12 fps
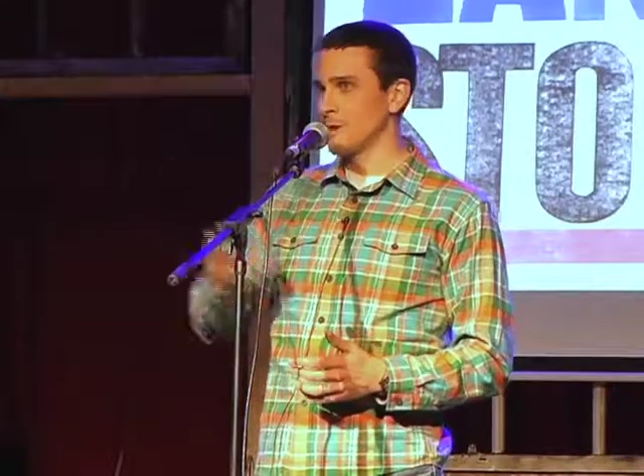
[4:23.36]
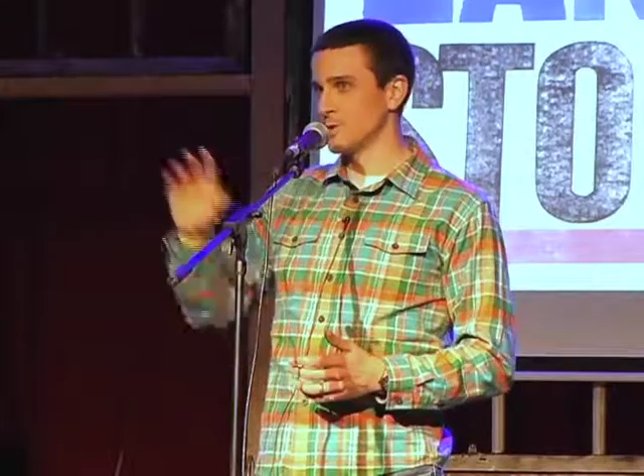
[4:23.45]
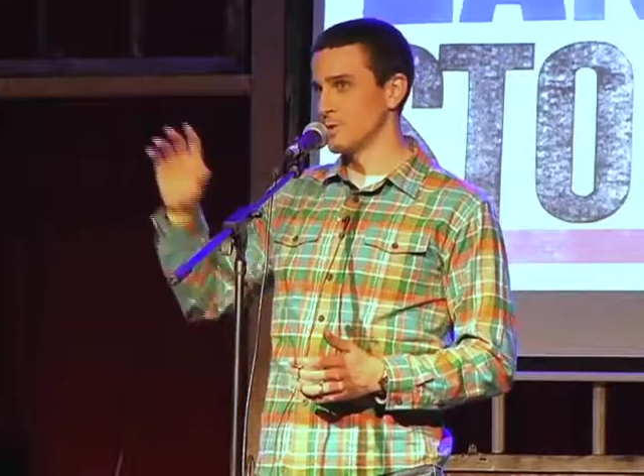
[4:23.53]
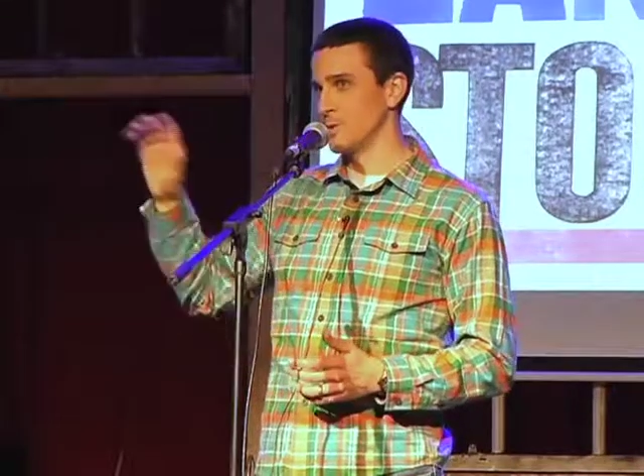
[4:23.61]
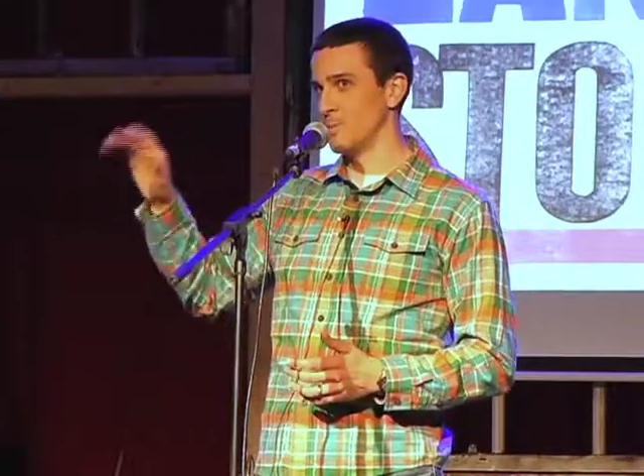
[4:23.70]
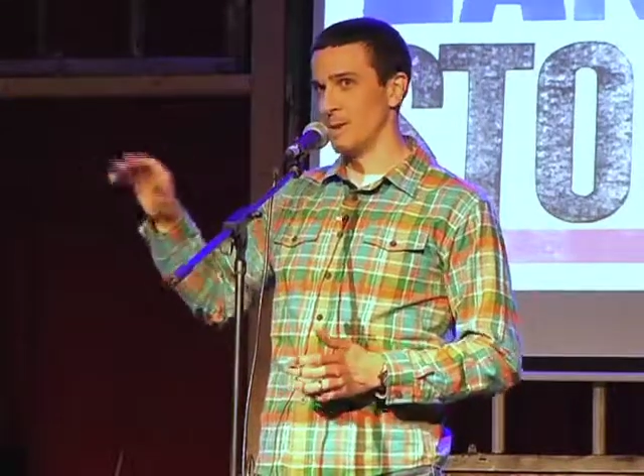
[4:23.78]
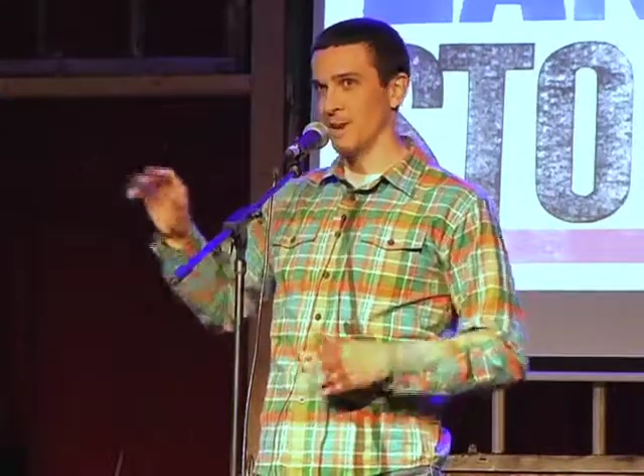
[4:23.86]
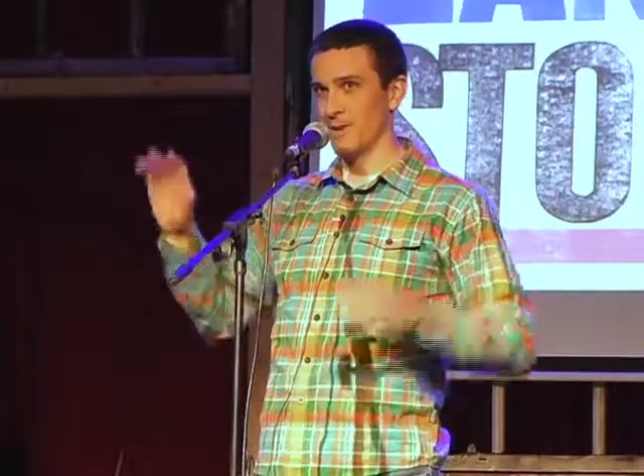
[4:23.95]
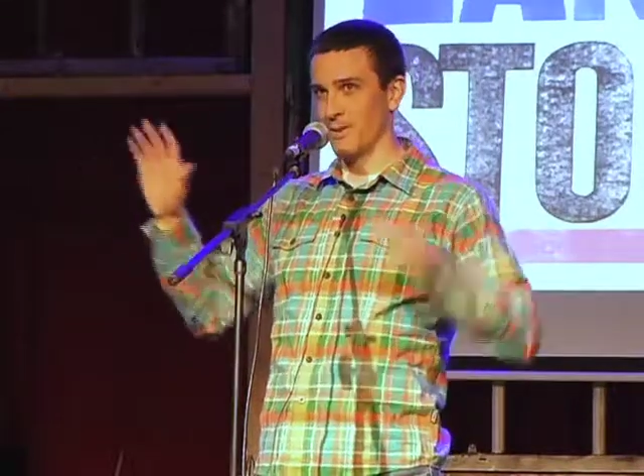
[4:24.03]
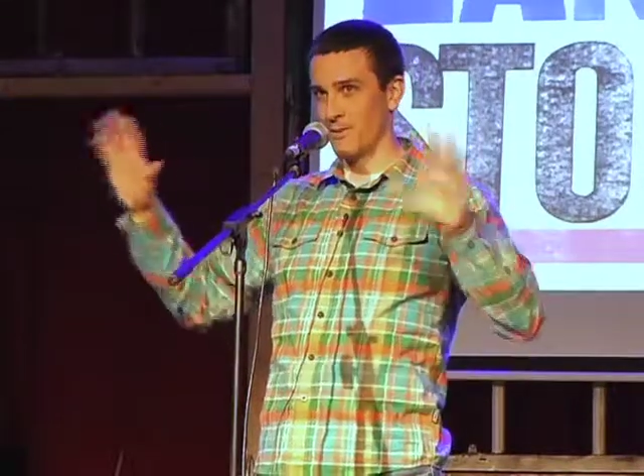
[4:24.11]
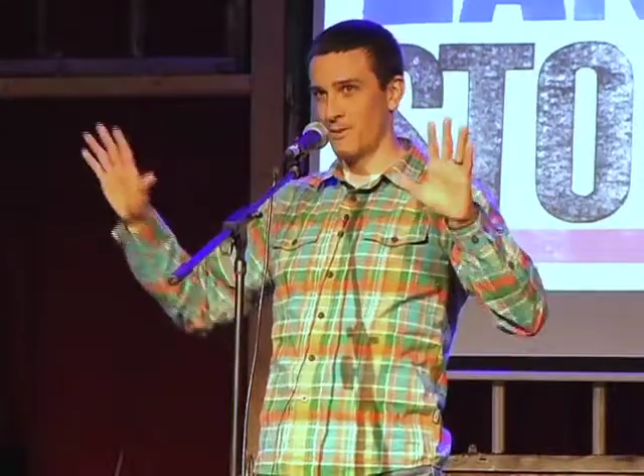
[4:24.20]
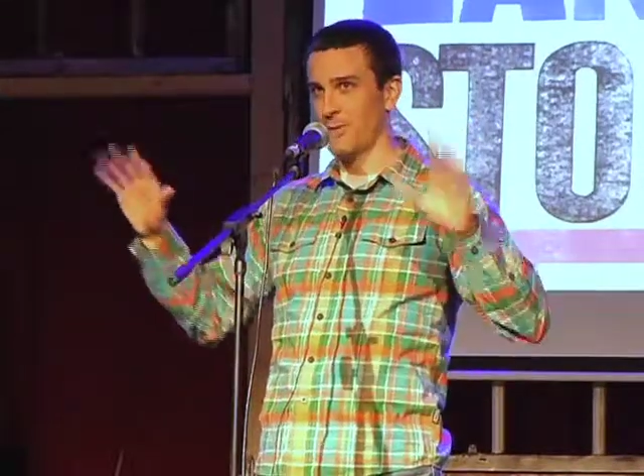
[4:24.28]
So
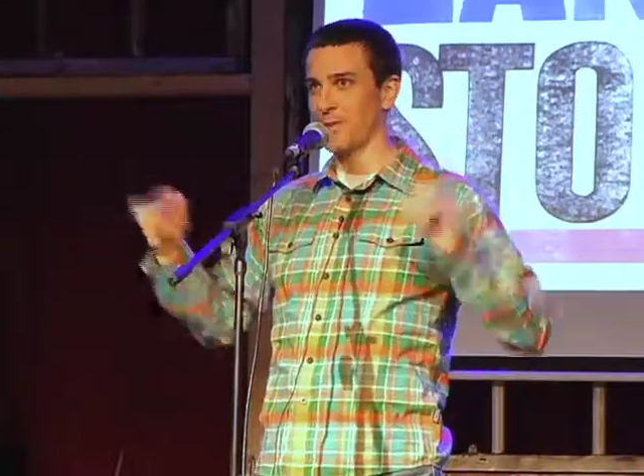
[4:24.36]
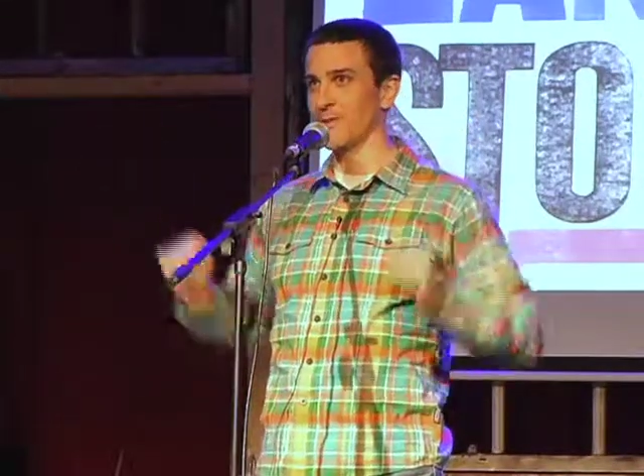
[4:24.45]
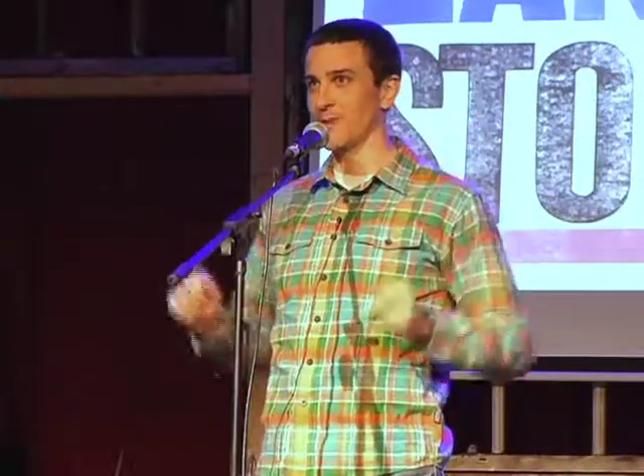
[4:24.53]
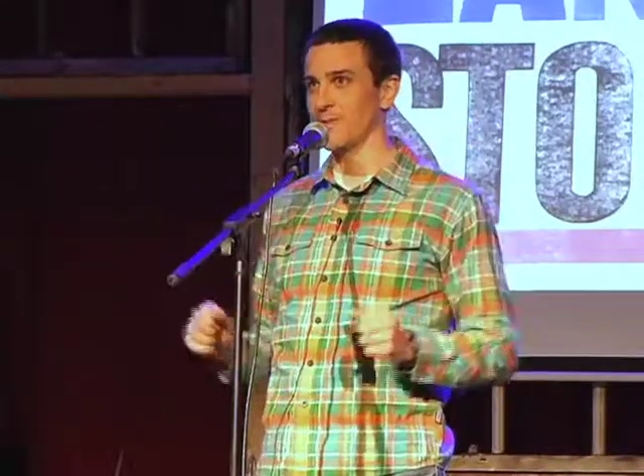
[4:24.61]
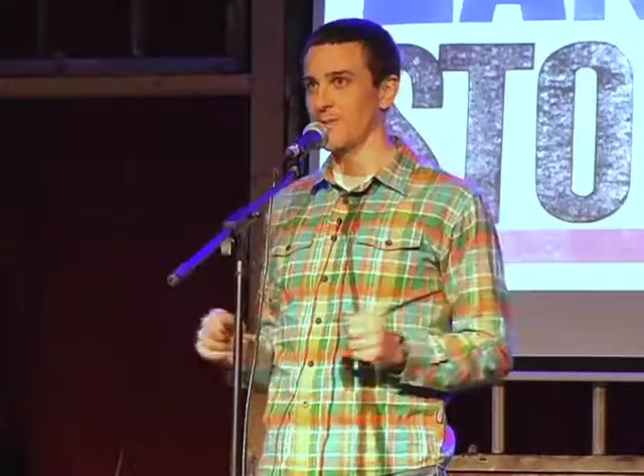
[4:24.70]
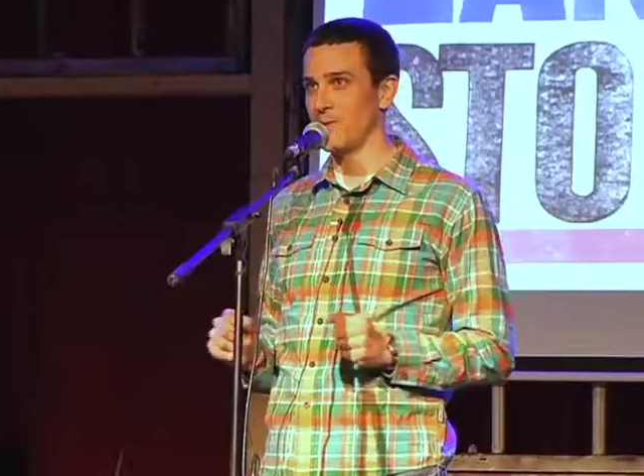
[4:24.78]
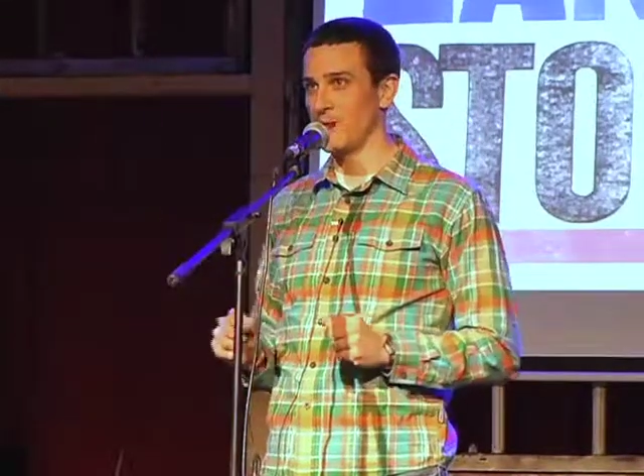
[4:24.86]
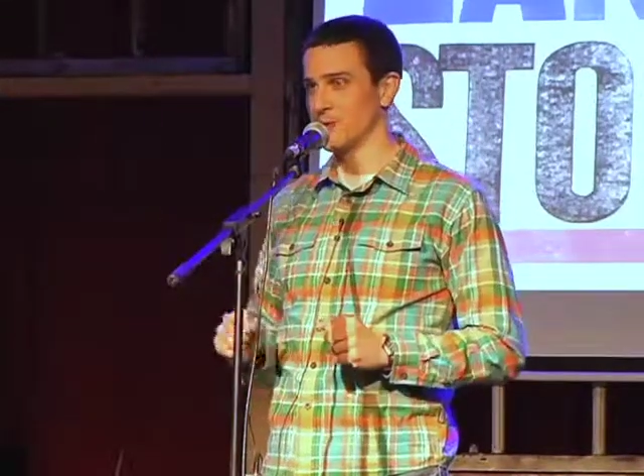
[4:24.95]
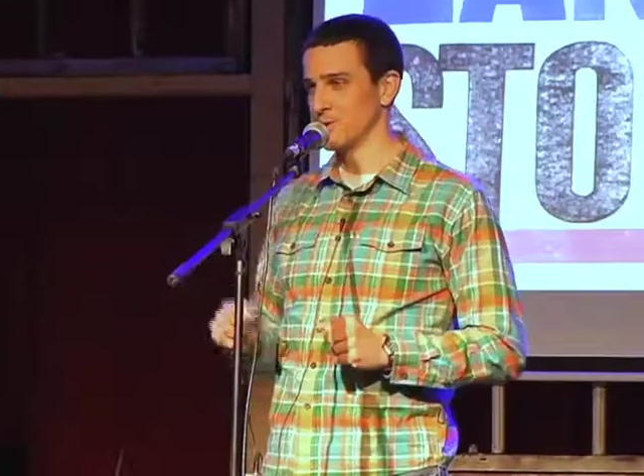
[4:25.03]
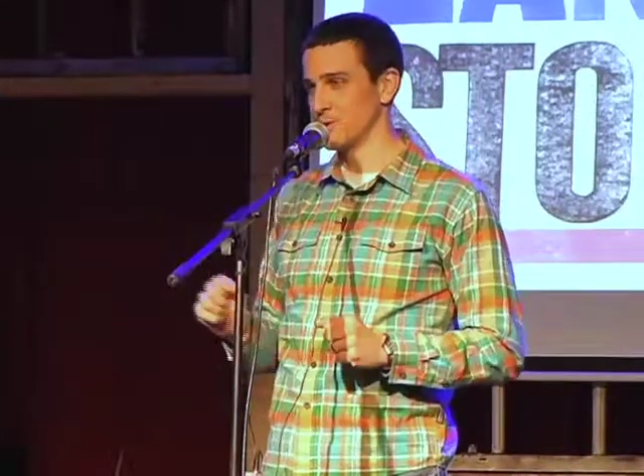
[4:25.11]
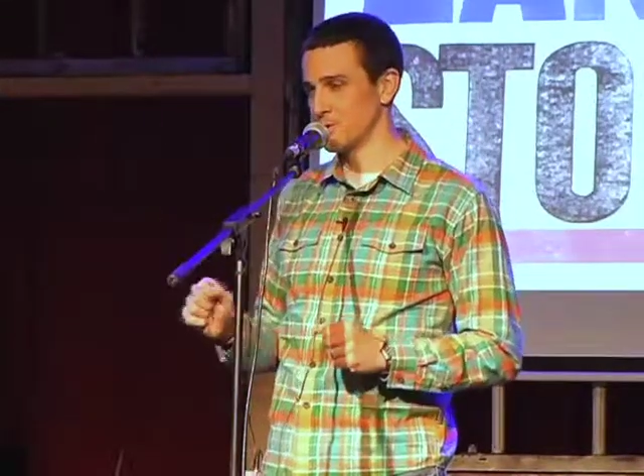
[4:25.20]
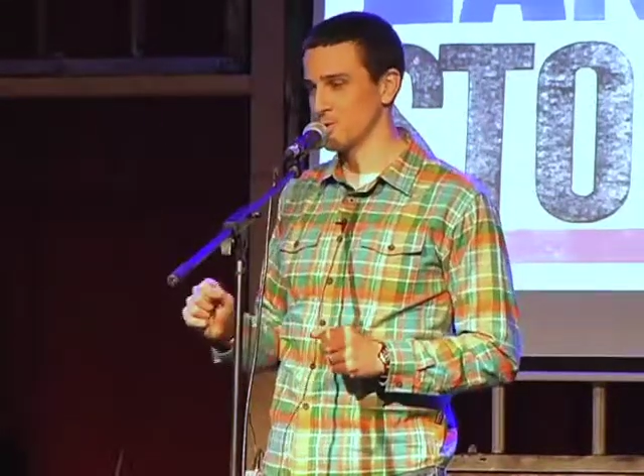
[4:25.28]
my 5th and final